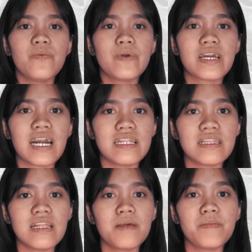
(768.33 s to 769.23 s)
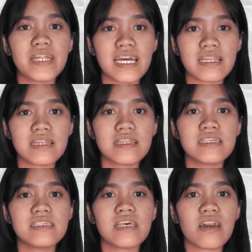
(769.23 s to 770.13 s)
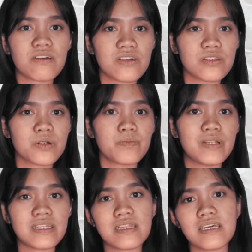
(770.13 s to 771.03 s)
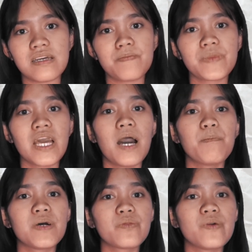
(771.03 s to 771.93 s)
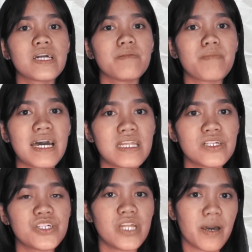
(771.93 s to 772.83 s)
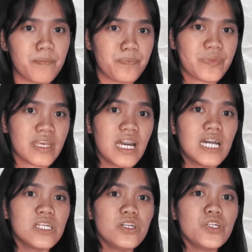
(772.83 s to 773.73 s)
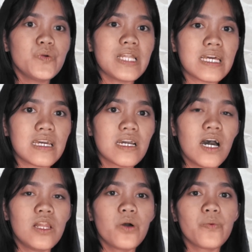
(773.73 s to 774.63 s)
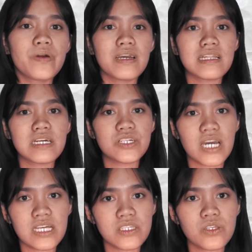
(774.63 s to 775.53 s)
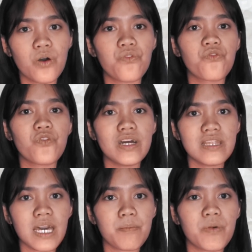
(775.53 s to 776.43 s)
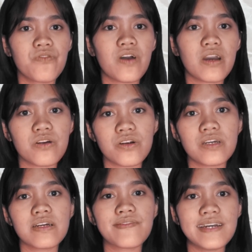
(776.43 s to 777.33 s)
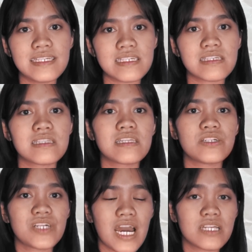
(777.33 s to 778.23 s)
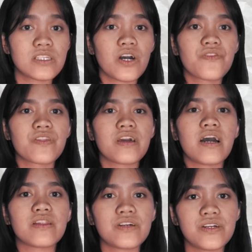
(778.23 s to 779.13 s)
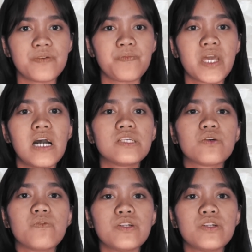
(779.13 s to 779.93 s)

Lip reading: We can't eliminate these errors completely, but we can manage them. Usually, lowering the chance of one type of error increases the chance of the other. So